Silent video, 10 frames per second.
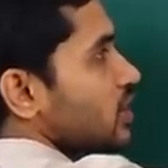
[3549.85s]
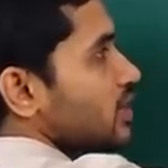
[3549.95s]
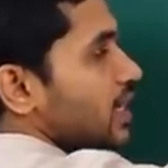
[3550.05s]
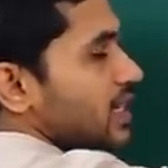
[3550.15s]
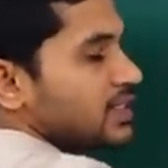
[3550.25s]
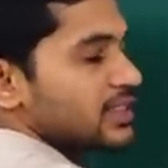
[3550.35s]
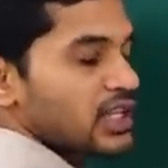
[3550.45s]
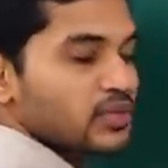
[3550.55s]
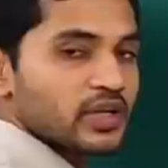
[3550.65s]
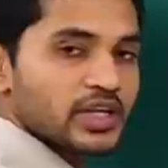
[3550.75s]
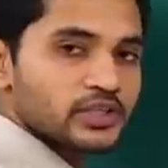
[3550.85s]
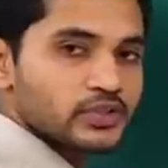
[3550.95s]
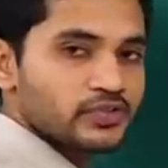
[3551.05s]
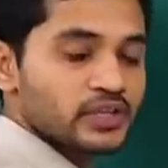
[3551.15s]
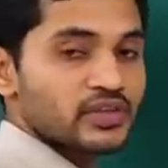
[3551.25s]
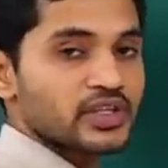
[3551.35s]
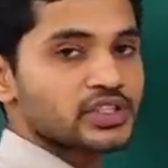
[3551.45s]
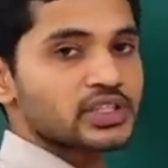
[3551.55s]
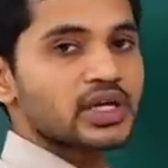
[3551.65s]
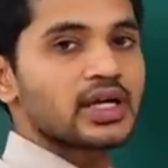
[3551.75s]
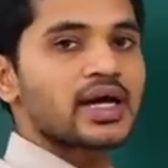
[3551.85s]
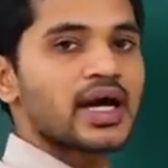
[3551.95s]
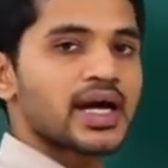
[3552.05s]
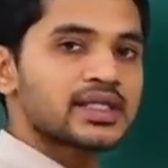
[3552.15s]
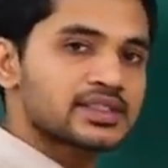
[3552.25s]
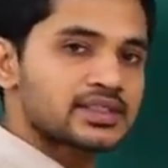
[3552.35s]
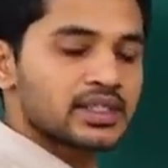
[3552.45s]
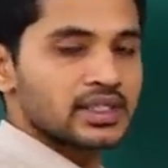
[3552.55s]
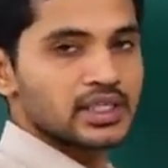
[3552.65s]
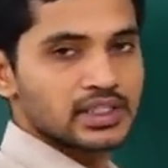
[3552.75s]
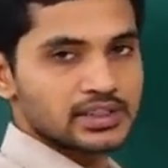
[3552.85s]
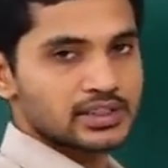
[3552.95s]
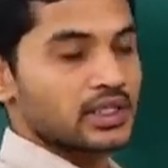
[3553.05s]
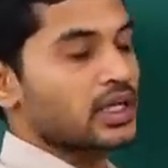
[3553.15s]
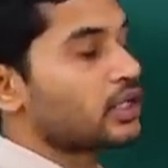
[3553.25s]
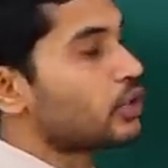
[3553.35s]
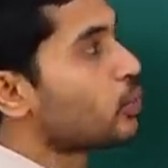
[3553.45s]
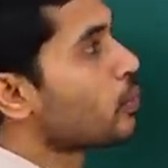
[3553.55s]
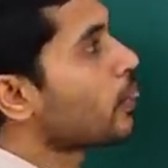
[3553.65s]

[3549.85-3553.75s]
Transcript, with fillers: this has the same radius of curvature as the earlier scenario,